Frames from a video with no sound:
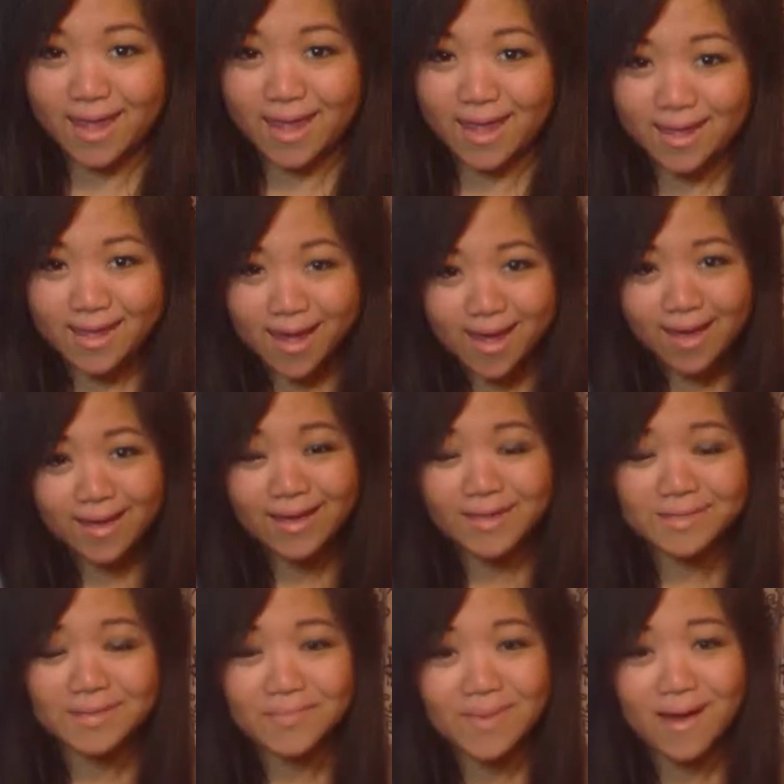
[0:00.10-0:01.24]
Hey
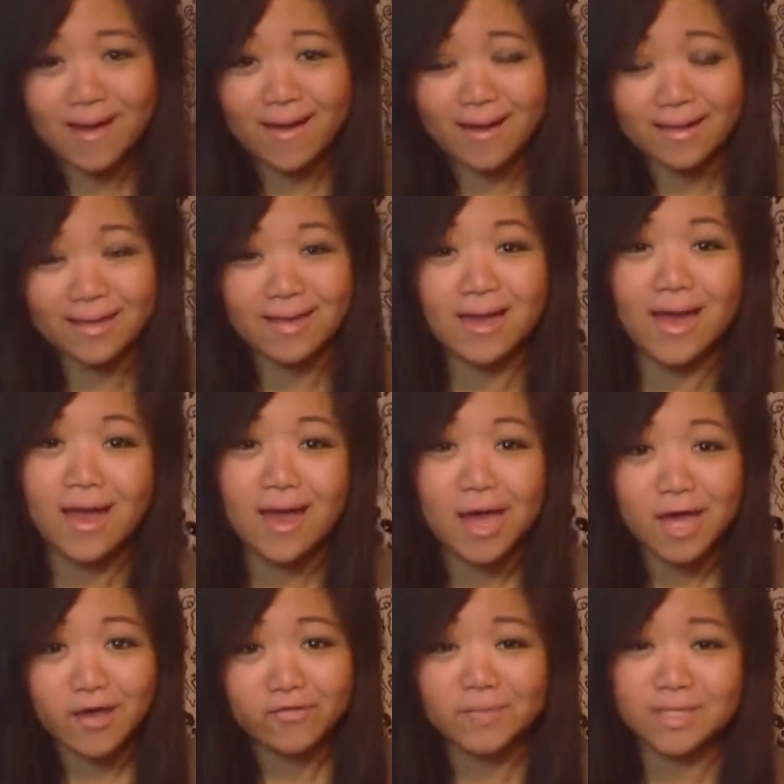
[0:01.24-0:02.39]
guys, I'm back.
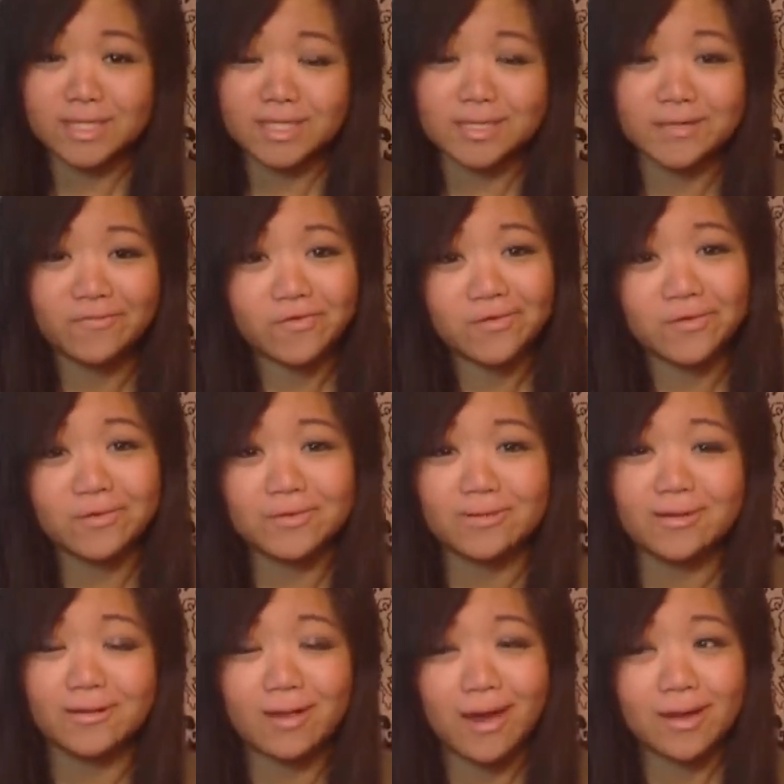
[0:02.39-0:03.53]
I've been sick for
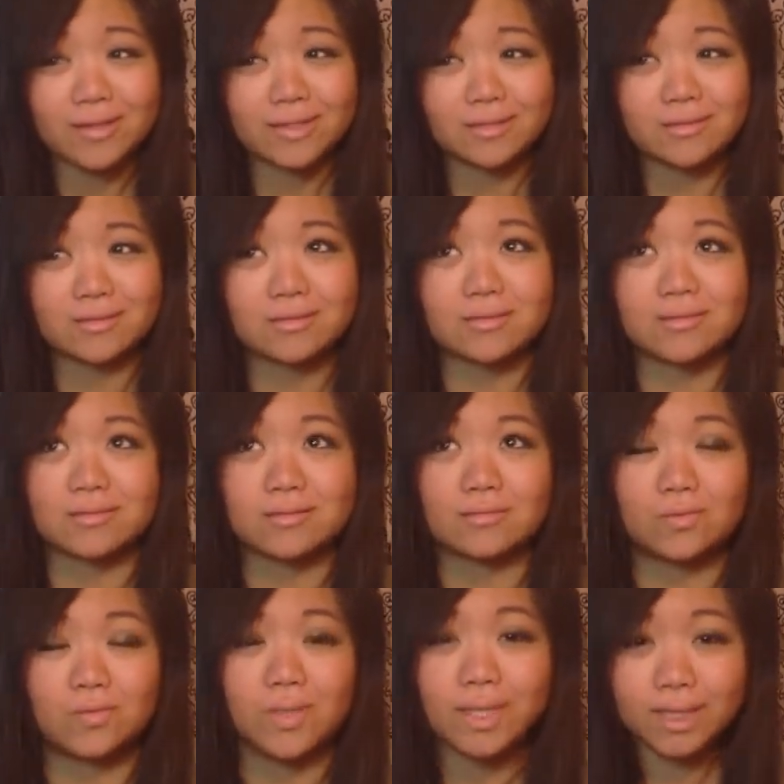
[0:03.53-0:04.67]
the last
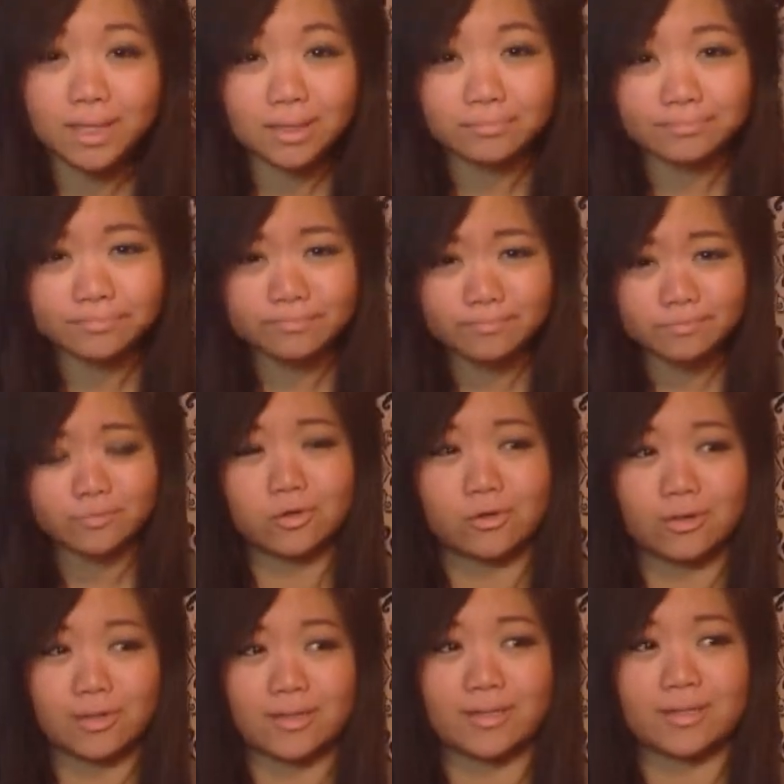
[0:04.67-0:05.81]
week,
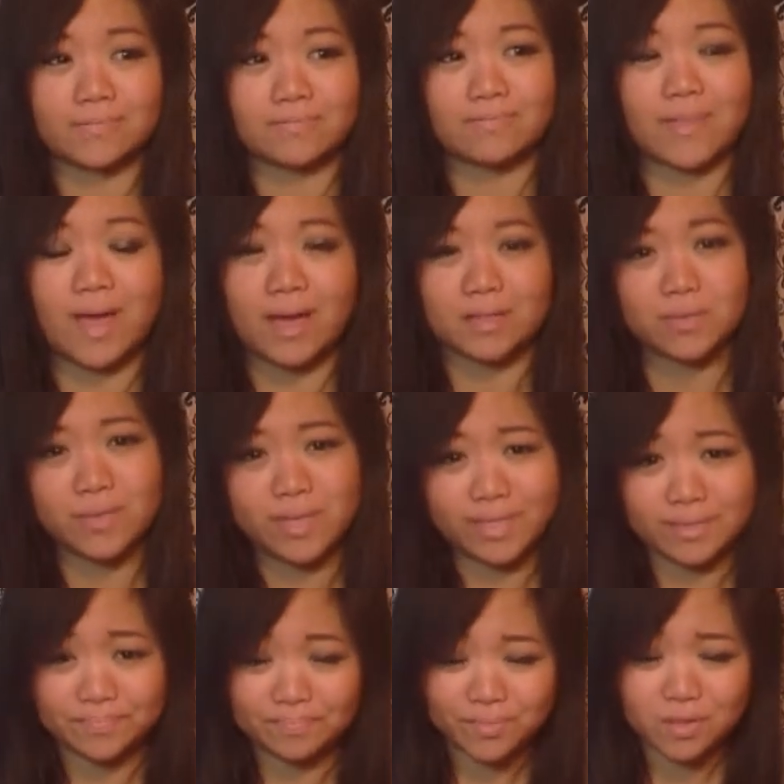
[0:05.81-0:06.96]
or like the past week,
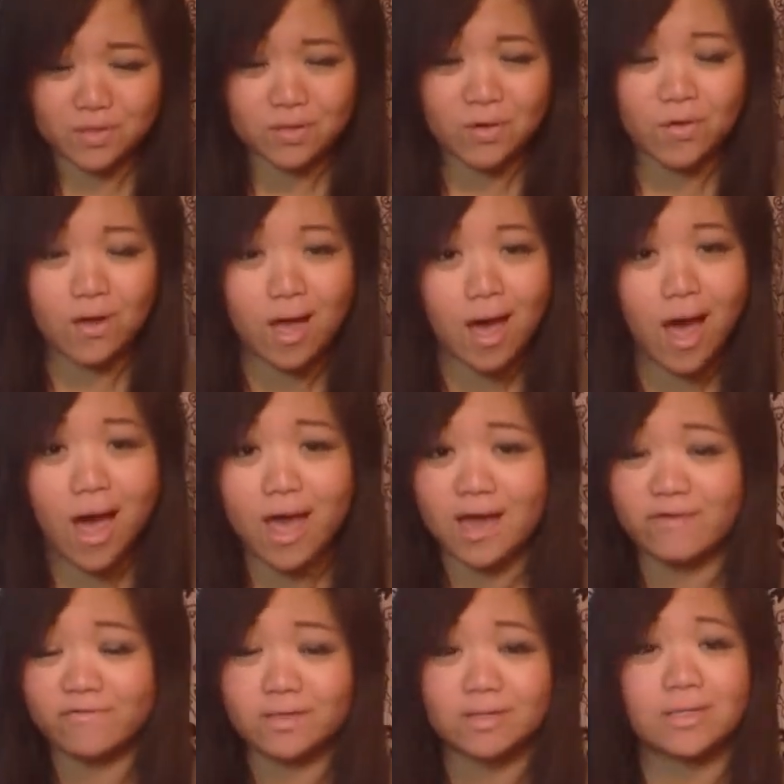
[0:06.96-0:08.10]
so I
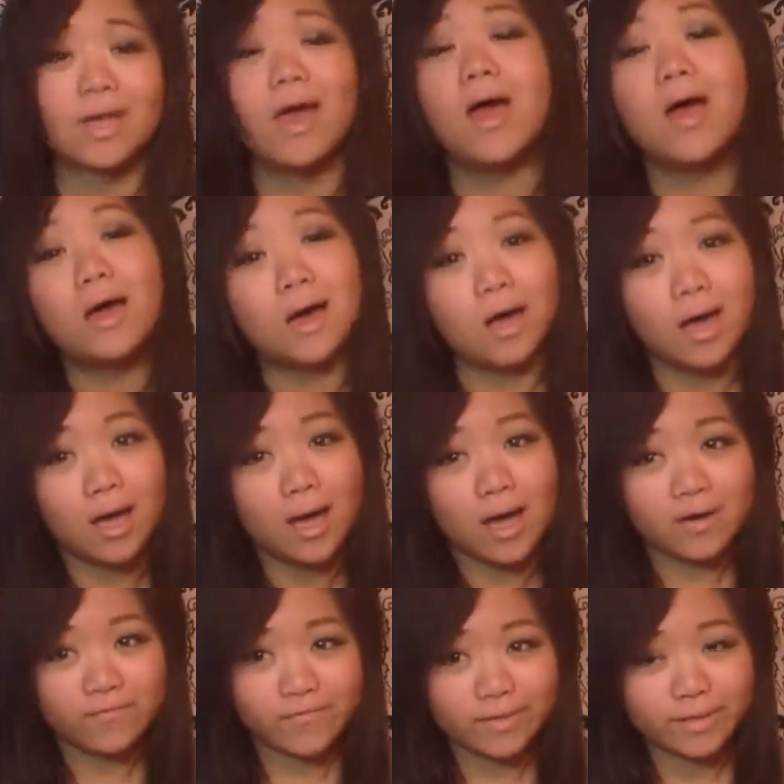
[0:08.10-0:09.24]
haven't
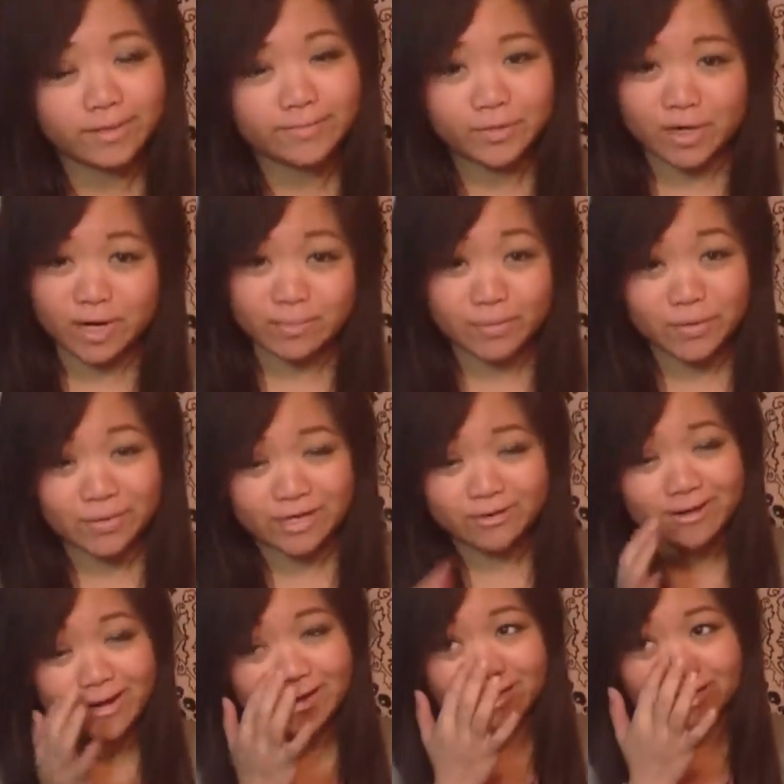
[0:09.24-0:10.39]
filmed or uploaded or
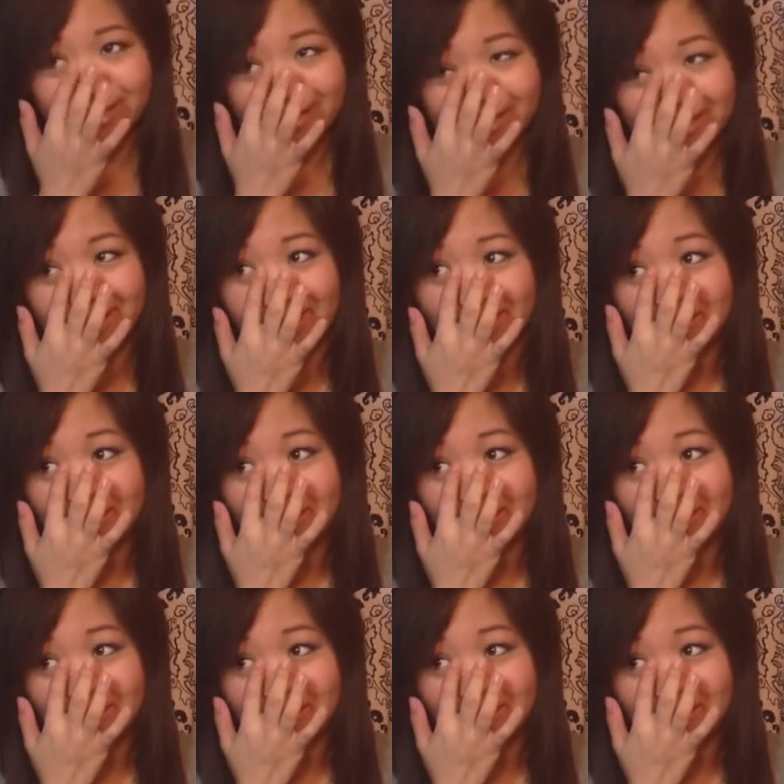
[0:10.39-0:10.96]
anything.